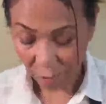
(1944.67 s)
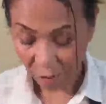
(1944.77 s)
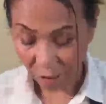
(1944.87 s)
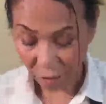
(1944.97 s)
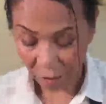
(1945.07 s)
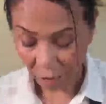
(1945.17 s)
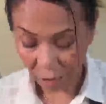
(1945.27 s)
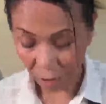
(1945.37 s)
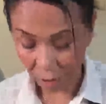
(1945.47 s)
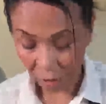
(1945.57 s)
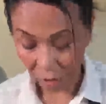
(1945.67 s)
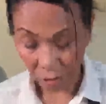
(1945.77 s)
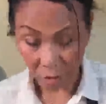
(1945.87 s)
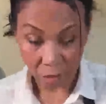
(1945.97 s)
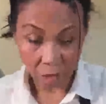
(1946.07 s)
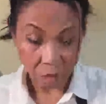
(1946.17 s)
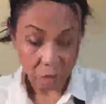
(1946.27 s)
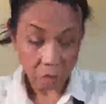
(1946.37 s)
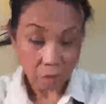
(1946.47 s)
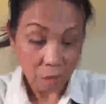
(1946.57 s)
nice presentation.
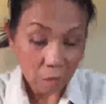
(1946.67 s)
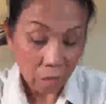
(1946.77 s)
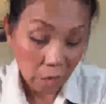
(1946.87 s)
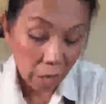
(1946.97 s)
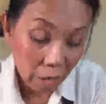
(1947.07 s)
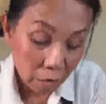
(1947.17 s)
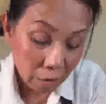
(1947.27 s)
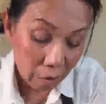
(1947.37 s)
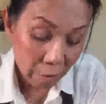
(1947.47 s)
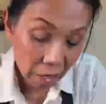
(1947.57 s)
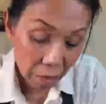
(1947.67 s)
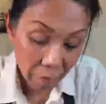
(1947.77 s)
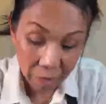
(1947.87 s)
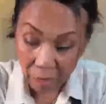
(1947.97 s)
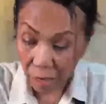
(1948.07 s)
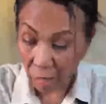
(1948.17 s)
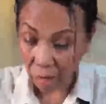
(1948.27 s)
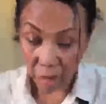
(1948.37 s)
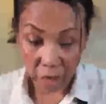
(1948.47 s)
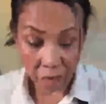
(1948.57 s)
Okay, so I'm gonna lay my
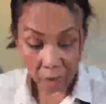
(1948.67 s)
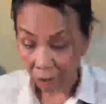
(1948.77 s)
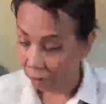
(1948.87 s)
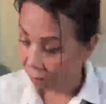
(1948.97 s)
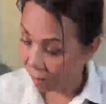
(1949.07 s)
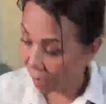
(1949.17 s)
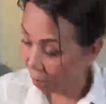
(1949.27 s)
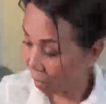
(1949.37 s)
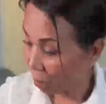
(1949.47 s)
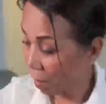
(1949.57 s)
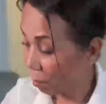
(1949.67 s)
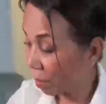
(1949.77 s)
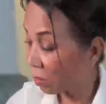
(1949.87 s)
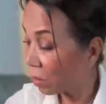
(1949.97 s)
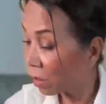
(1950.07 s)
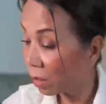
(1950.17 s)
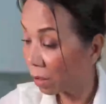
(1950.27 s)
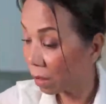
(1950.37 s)
cake there. Where are my peppers?